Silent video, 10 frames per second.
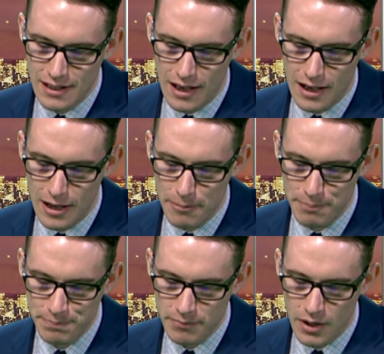
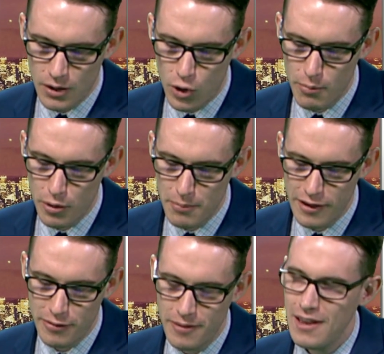hormone
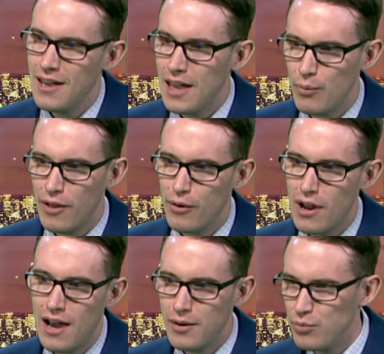myth and whether or
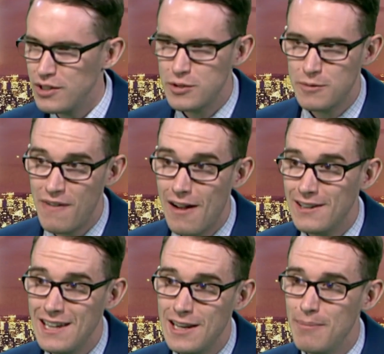not it's
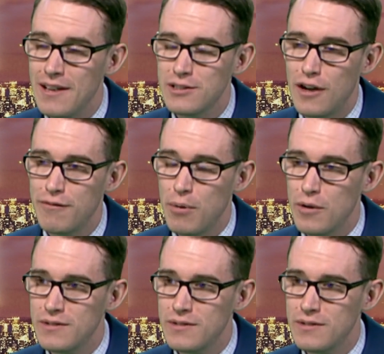validated based off